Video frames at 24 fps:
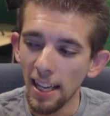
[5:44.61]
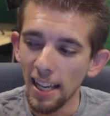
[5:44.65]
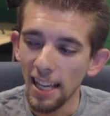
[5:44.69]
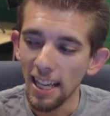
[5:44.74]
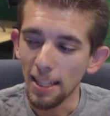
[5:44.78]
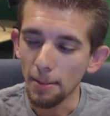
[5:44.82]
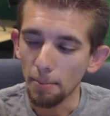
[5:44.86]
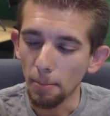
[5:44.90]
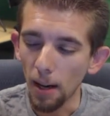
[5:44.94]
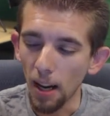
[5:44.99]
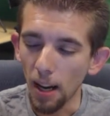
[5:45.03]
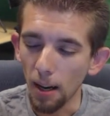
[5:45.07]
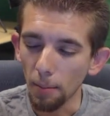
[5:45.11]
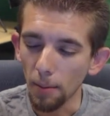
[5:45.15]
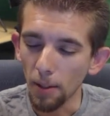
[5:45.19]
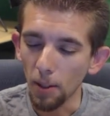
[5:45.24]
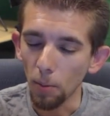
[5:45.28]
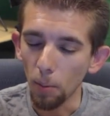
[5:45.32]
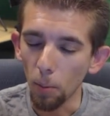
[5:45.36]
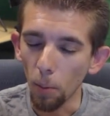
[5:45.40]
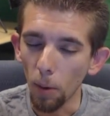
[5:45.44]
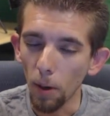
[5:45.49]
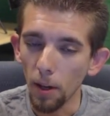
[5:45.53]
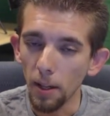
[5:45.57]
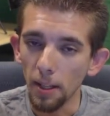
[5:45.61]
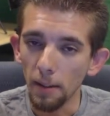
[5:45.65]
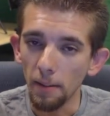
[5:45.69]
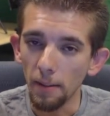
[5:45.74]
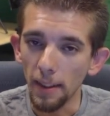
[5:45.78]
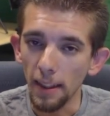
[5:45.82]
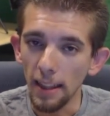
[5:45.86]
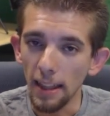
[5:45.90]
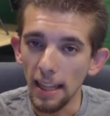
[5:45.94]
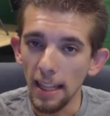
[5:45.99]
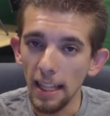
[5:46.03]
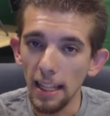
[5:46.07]
is probably one
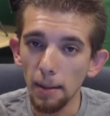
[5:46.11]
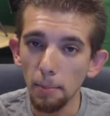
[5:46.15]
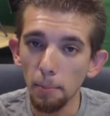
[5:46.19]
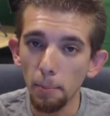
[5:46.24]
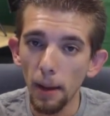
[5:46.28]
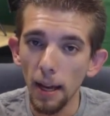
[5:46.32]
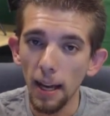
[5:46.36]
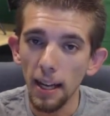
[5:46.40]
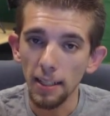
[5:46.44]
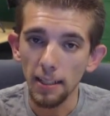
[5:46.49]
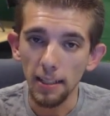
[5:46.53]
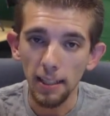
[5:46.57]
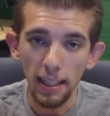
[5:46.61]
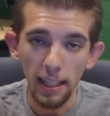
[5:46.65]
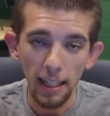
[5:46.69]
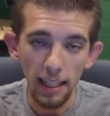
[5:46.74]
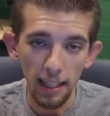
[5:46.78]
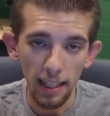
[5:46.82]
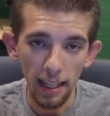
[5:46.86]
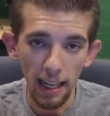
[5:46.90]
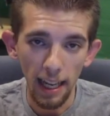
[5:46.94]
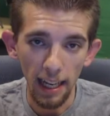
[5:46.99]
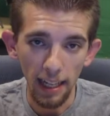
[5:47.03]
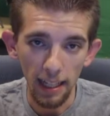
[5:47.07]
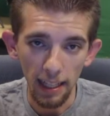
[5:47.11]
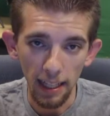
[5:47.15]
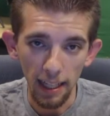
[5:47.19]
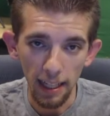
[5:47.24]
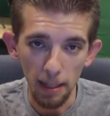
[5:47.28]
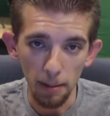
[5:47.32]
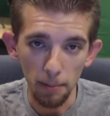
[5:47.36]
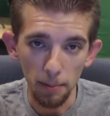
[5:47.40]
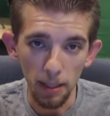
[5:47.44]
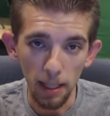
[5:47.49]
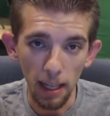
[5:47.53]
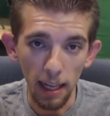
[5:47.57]
of the best Kinect
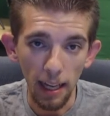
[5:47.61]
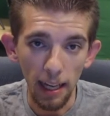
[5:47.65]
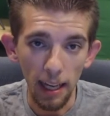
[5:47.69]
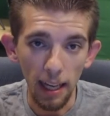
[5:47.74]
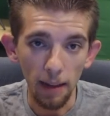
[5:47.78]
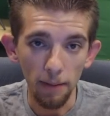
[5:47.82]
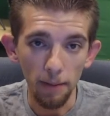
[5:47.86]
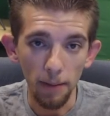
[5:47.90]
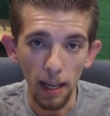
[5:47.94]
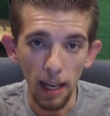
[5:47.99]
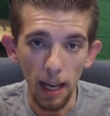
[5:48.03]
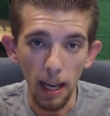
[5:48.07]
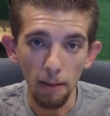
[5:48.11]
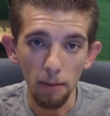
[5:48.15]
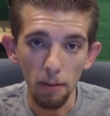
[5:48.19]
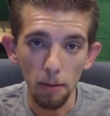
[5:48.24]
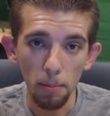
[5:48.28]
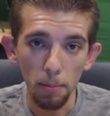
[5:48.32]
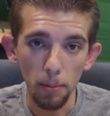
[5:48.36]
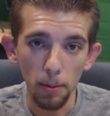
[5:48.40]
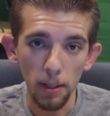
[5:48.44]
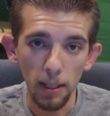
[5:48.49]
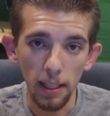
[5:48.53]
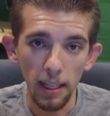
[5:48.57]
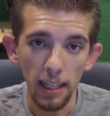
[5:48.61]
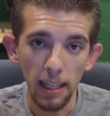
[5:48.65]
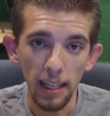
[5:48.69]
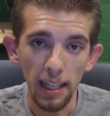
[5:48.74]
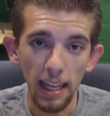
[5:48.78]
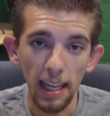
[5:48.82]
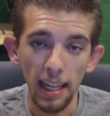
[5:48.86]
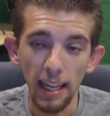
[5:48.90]
games I have ever played,